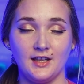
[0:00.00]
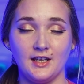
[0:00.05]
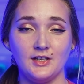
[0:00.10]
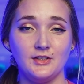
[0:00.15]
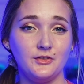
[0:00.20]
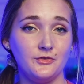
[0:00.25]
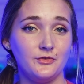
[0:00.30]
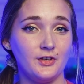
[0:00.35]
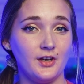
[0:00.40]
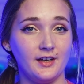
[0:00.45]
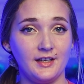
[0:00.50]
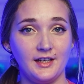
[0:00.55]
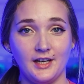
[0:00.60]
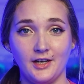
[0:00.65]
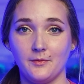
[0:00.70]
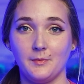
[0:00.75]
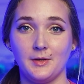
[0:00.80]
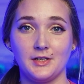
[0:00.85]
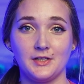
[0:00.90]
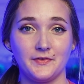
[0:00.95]
and they do not
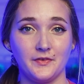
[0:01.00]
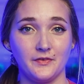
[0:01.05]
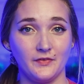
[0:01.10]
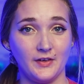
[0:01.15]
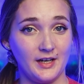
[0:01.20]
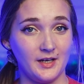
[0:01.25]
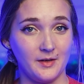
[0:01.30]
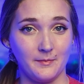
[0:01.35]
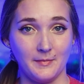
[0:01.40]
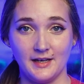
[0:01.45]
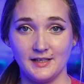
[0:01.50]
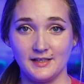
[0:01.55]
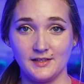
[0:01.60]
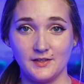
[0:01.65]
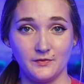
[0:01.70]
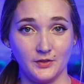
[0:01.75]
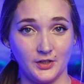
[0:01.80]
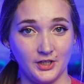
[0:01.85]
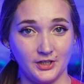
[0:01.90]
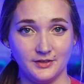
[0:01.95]
care much for
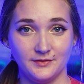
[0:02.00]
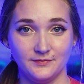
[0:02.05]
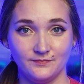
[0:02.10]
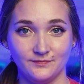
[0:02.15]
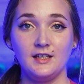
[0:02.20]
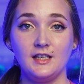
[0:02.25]
randomized flow.